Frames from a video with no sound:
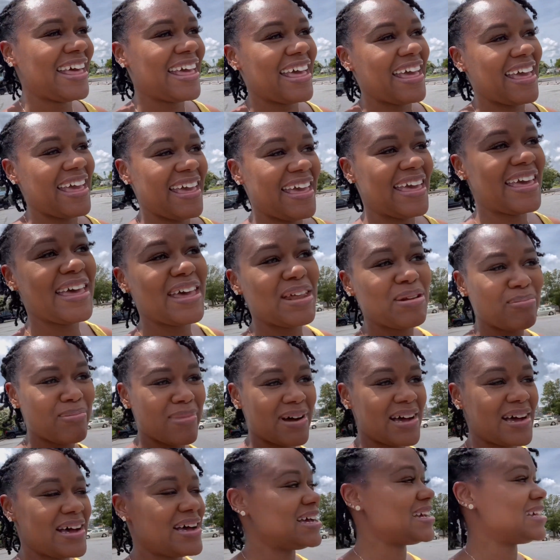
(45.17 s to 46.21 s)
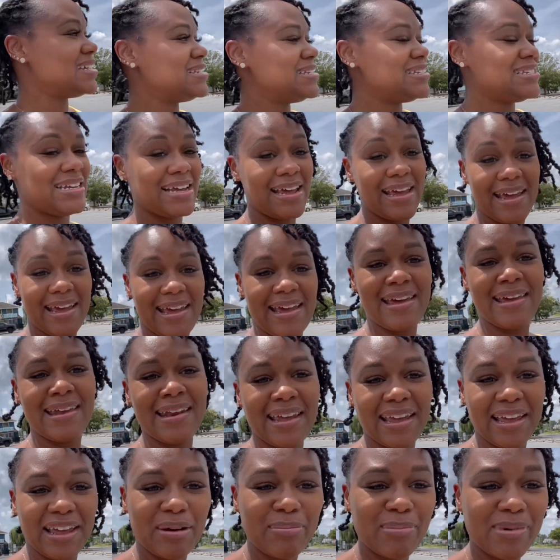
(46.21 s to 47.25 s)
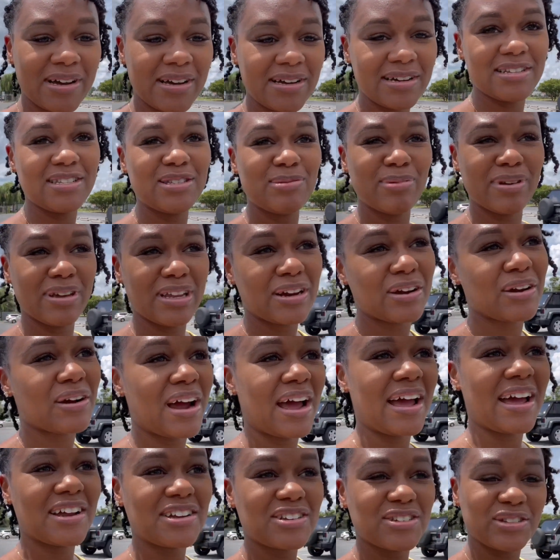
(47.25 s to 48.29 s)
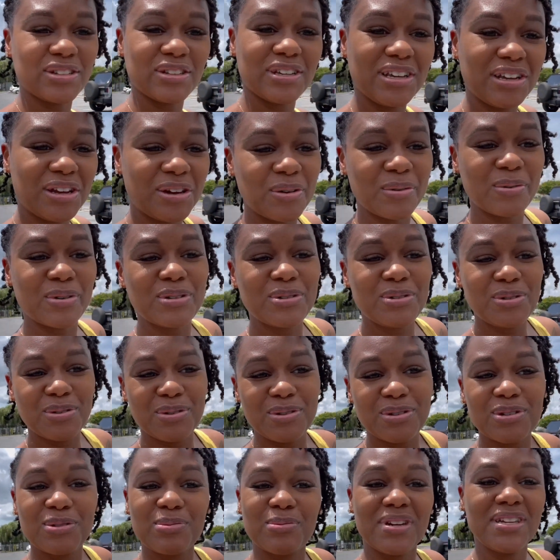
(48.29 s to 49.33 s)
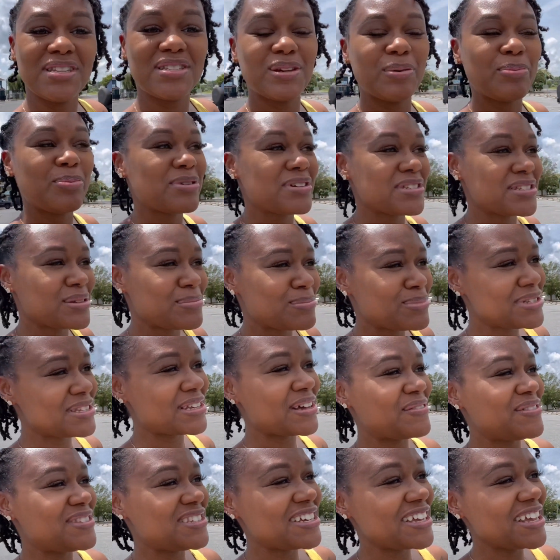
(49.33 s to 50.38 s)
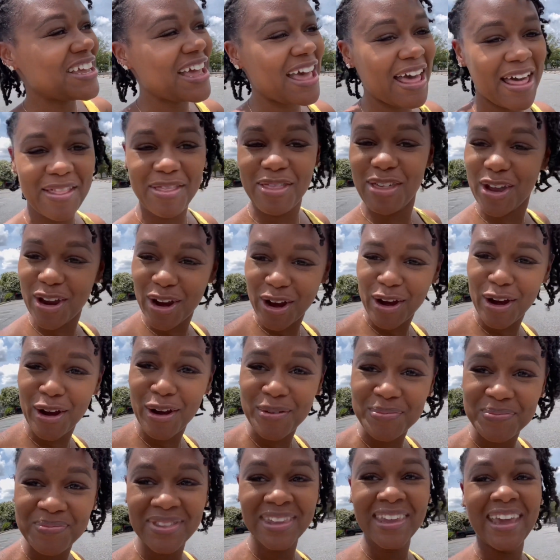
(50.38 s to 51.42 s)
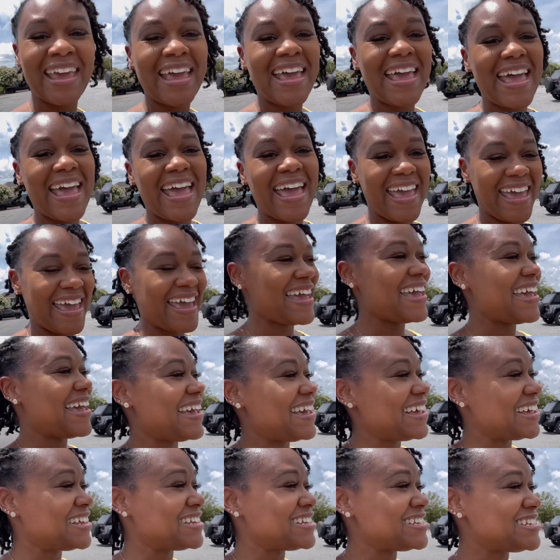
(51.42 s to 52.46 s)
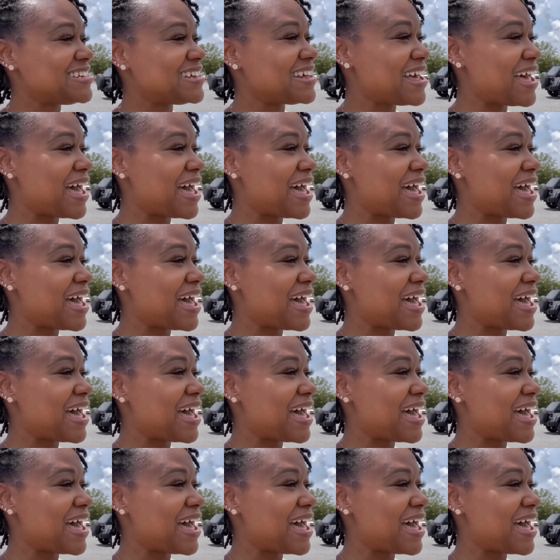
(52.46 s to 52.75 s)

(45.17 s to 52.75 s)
and my dad and my husband are actually going to the suite to put some stuff together. And